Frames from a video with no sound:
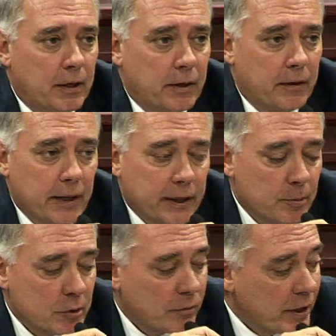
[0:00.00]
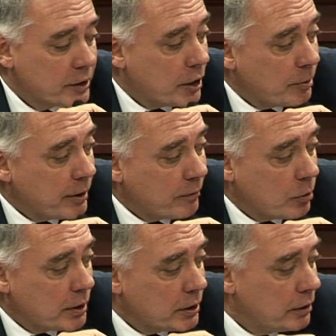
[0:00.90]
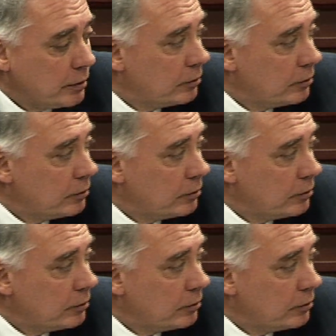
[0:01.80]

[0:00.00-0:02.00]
Thank you. Mr. Vice Chairman, you have a question?